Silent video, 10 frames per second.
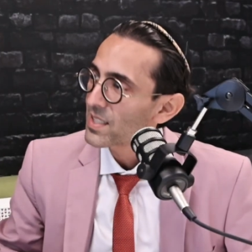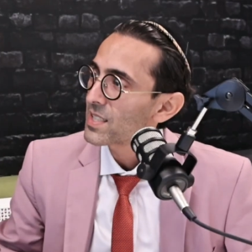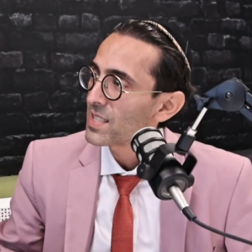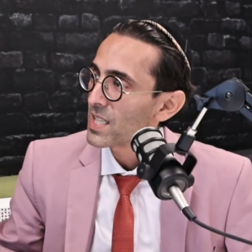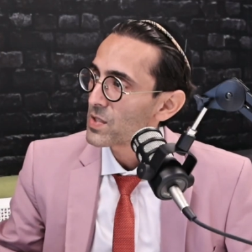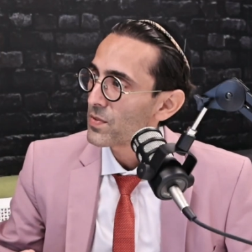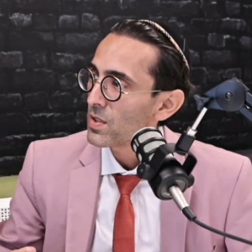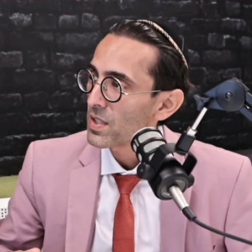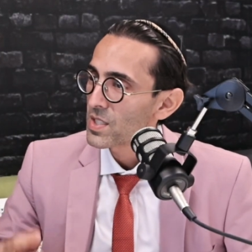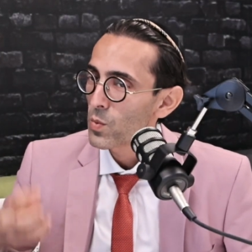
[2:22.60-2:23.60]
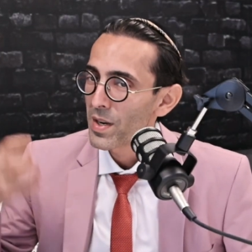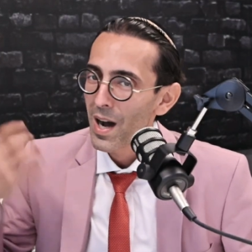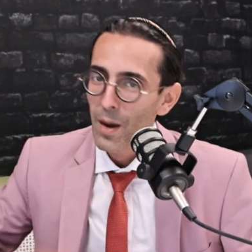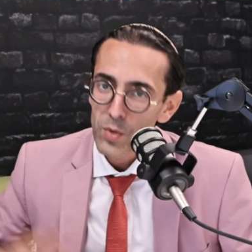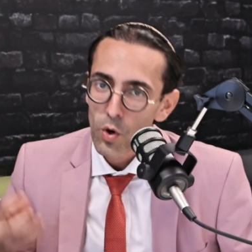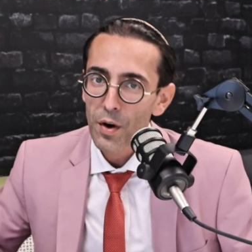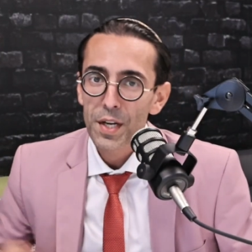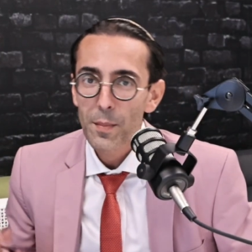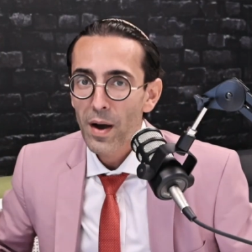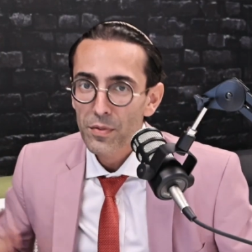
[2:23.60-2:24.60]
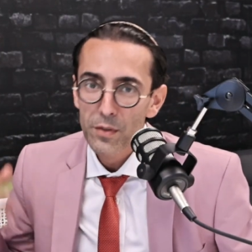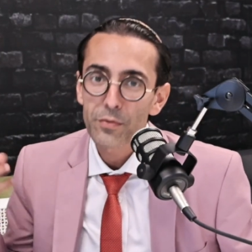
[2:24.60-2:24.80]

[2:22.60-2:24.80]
successful is when I'm talking about the